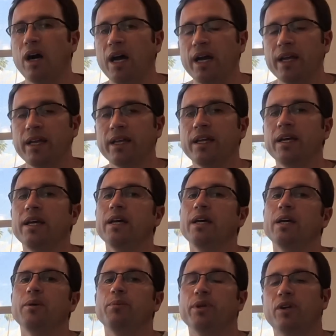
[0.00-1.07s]
Why?
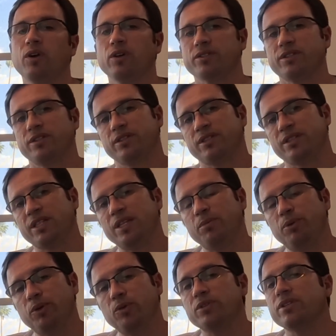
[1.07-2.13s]
Because the
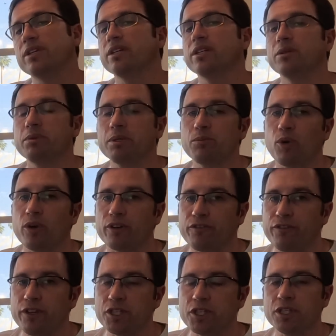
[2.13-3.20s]
C P U is a little bit
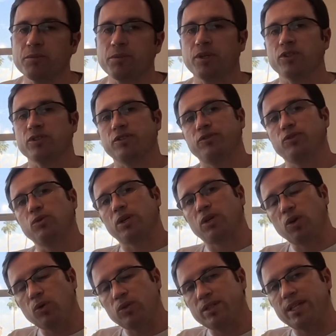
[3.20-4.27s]
more efficient because of
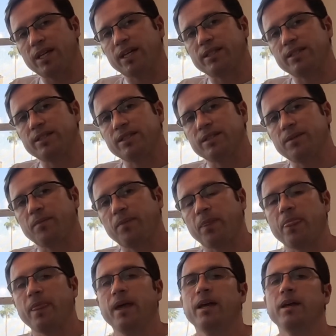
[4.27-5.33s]
newer code sets,
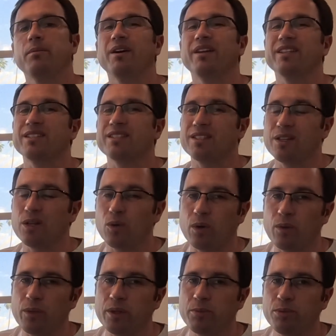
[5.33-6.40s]
but it's
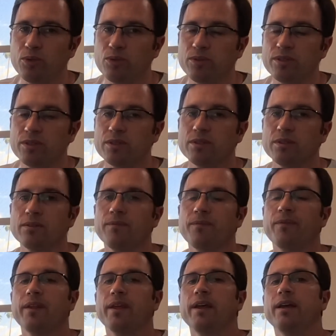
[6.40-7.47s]
slower with the boost,
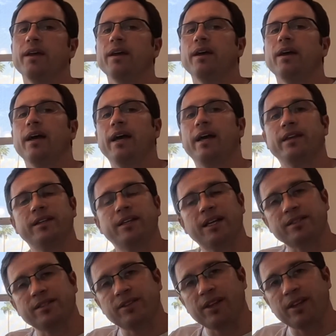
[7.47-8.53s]
and
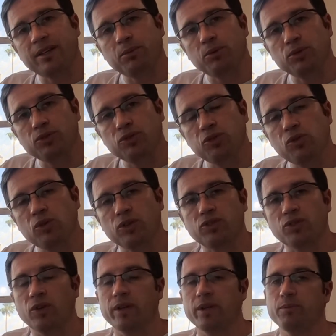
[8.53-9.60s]
it has a Thunderbolt two
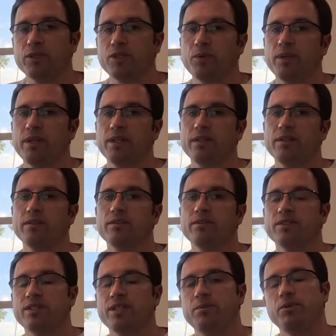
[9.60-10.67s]
controller in
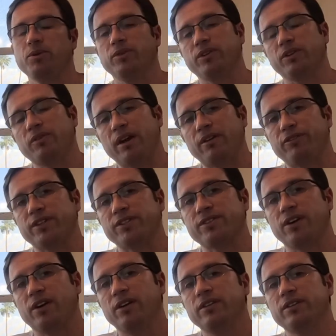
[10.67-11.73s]
between the C P U and the
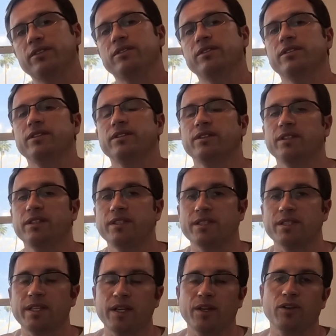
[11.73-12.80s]
graphics card
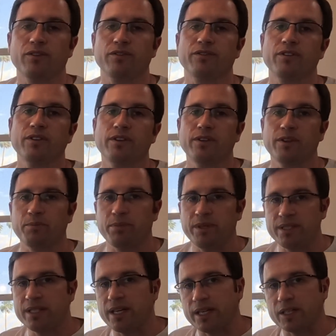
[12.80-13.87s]
instead of the
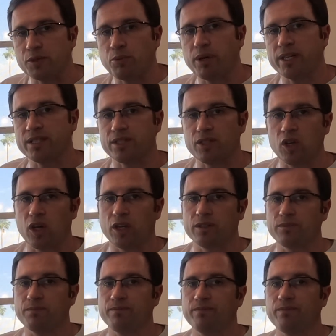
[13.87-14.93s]
P C I Express
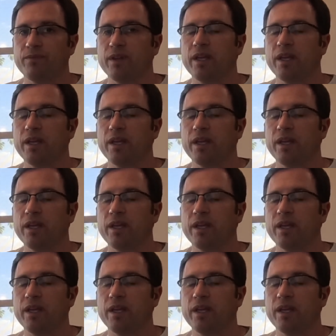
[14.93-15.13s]
slot.